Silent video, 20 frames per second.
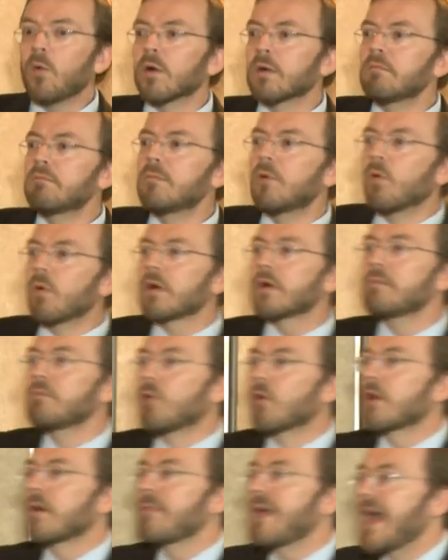We're more
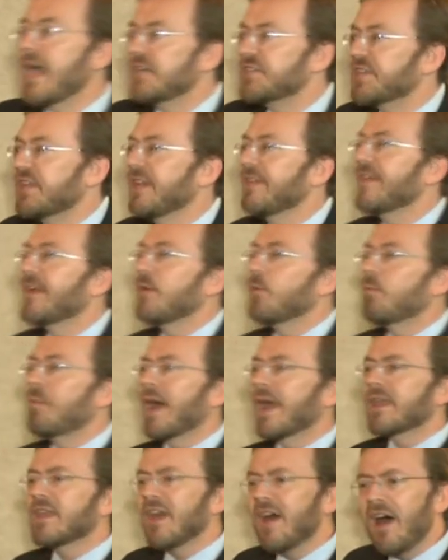and more imagining
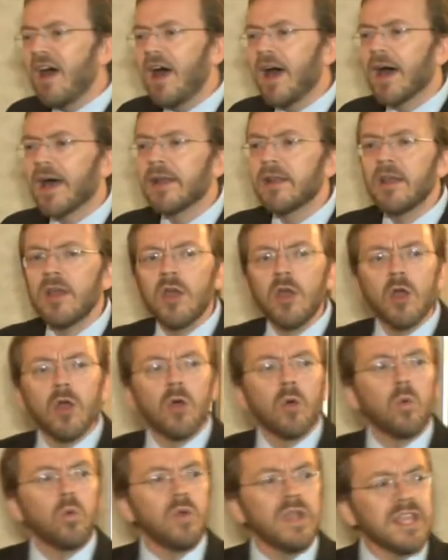that, my God,
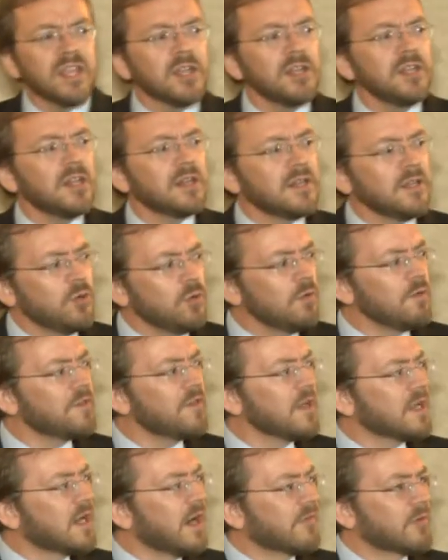we could
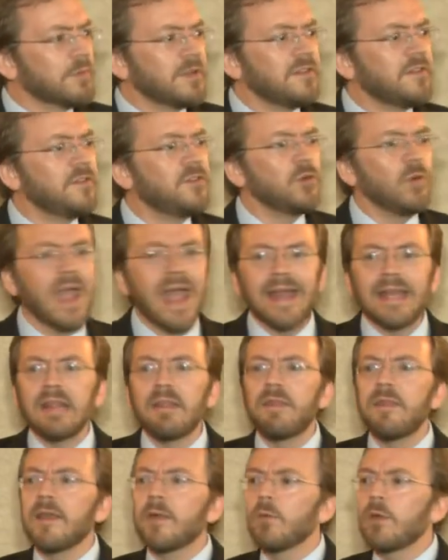use the government to do
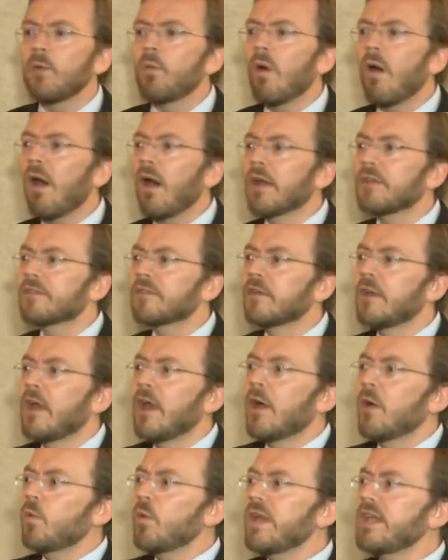anything we want.
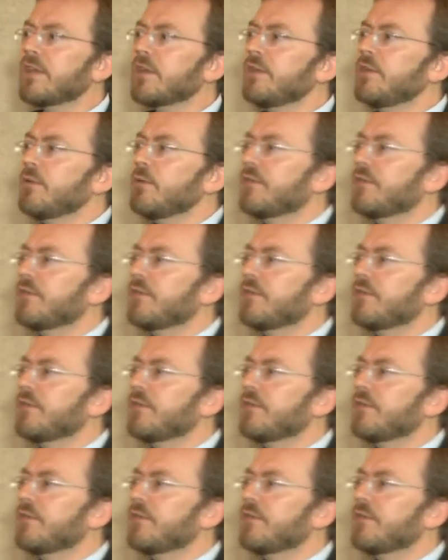We could